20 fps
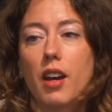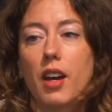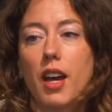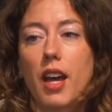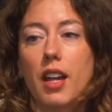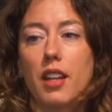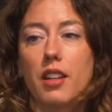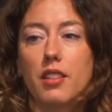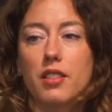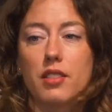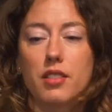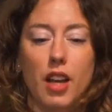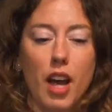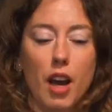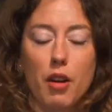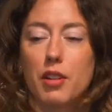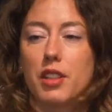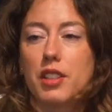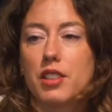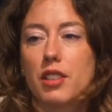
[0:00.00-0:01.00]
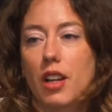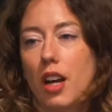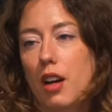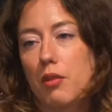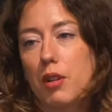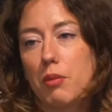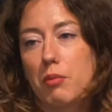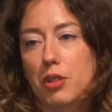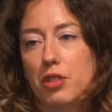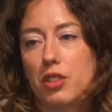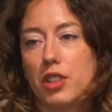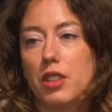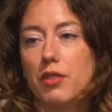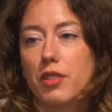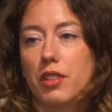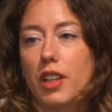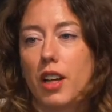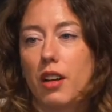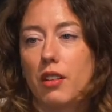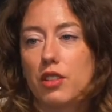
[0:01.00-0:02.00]
and how we perceive
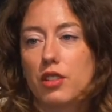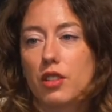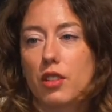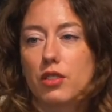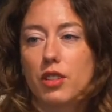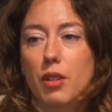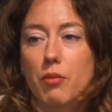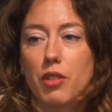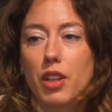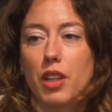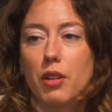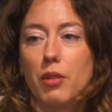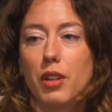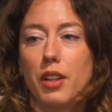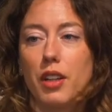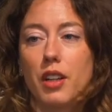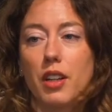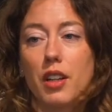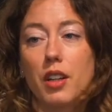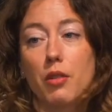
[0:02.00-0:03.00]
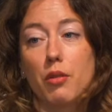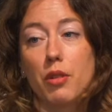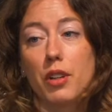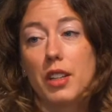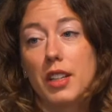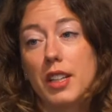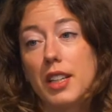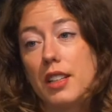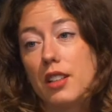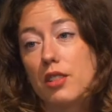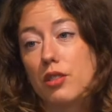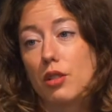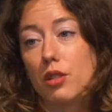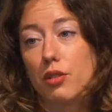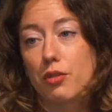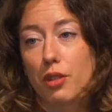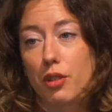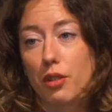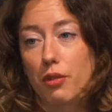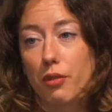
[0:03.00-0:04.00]
it now. It's something we need, is good
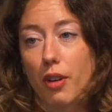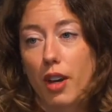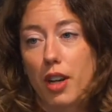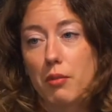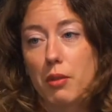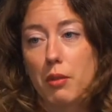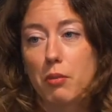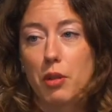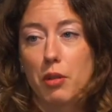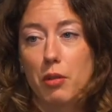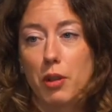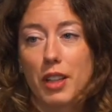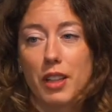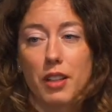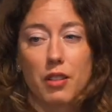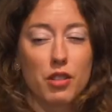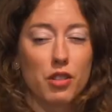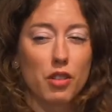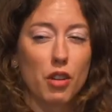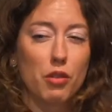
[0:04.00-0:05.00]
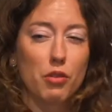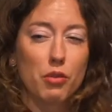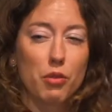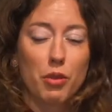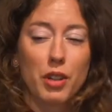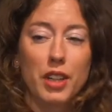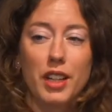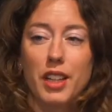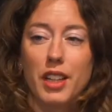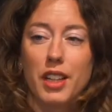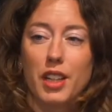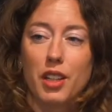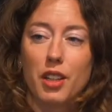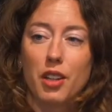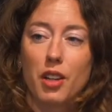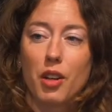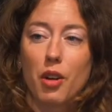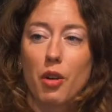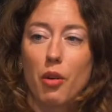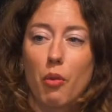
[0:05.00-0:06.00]
for the environment, but we don't really
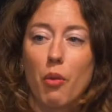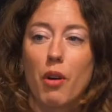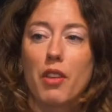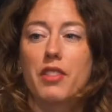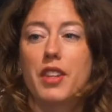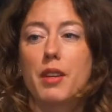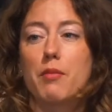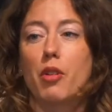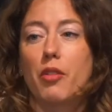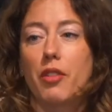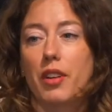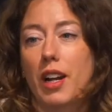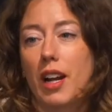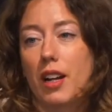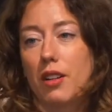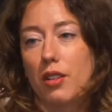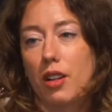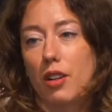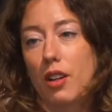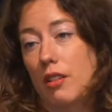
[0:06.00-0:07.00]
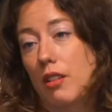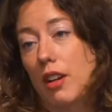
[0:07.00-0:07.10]
want them on our